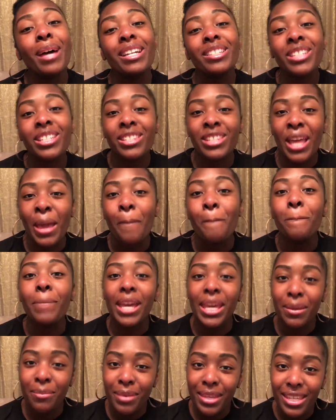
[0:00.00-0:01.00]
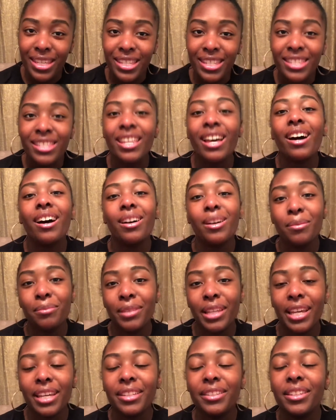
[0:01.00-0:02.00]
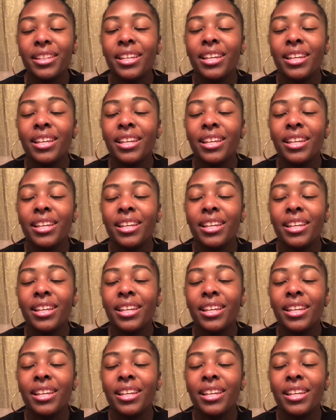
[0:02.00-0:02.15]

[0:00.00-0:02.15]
should say babies update.